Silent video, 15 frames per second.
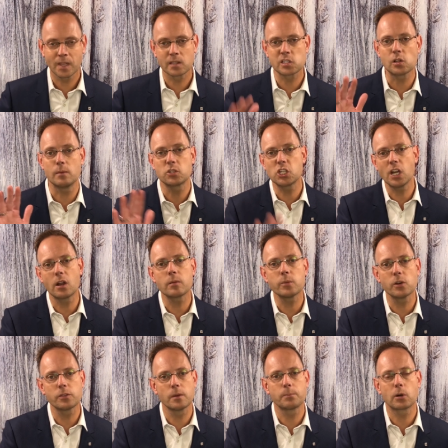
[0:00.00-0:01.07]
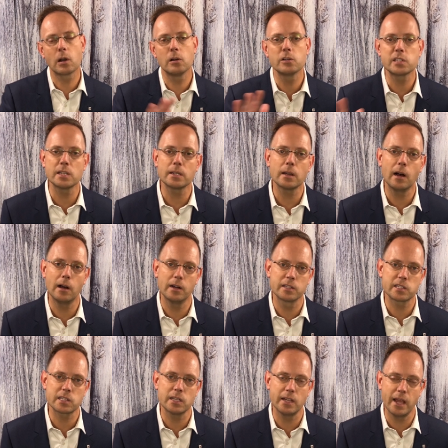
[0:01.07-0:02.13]
So I'm sharing both the pros and
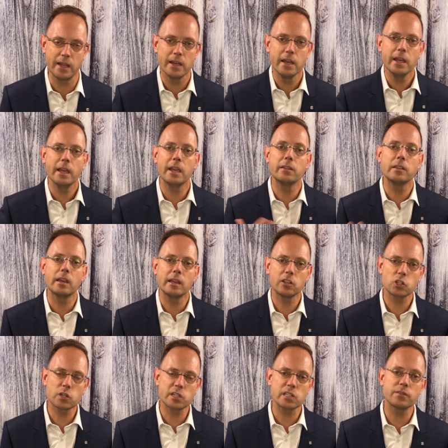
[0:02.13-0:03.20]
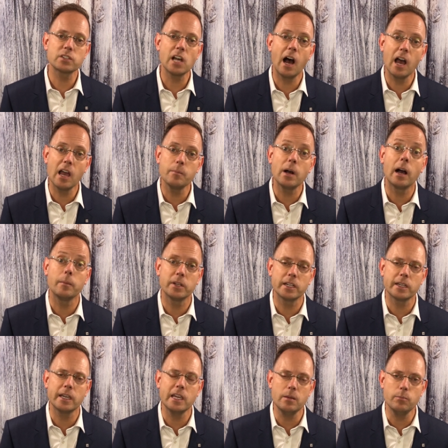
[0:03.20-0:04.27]
cons today. In the interest of time, I'm going to
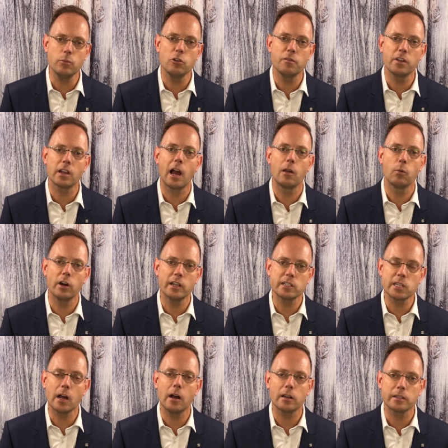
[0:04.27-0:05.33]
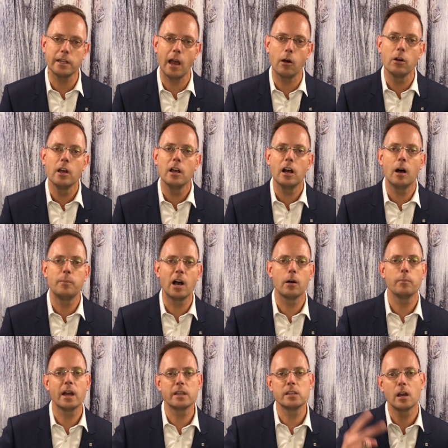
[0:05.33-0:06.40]
keep moving. I want to talk now about
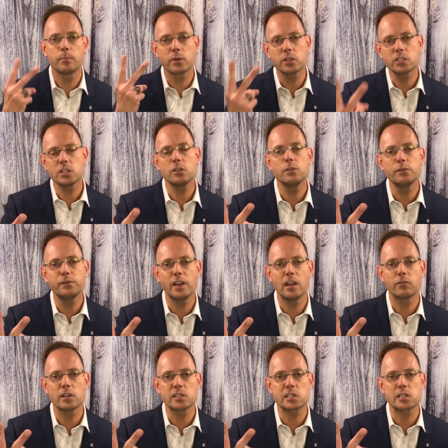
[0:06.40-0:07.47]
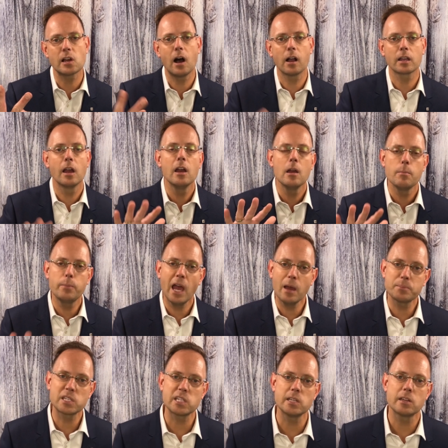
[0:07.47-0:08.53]
my number two favorite stock,
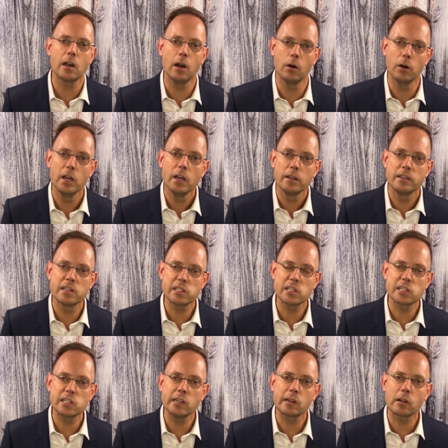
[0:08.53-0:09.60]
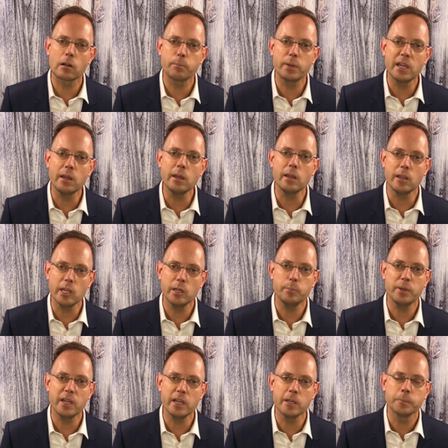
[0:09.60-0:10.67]
PepsiCo. This is ticker
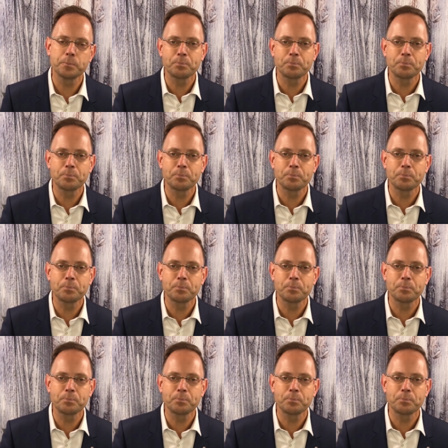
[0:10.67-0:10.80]
PEP.